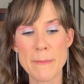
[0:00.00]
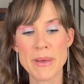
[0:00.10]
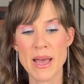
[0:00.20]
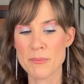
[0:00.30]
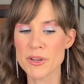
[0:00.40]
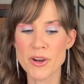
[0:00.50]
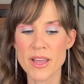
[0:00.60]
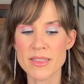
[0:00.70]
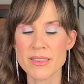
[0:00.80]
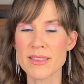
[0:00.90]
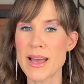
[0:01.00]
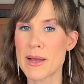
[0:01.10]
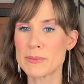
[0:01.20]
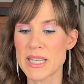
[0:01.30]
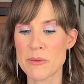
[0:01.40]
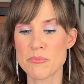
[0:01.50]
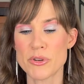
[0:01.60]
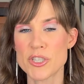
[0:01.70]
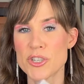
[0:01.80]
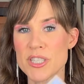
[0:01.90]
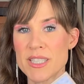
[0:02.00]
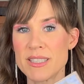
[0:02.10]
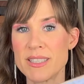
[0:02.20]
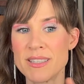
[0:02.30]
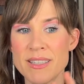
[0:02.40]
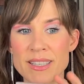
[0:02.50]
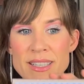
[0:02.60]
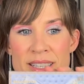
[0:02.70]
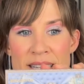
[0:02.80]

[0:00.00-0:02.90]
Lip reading: Pat McGrath Labs and Bridgerton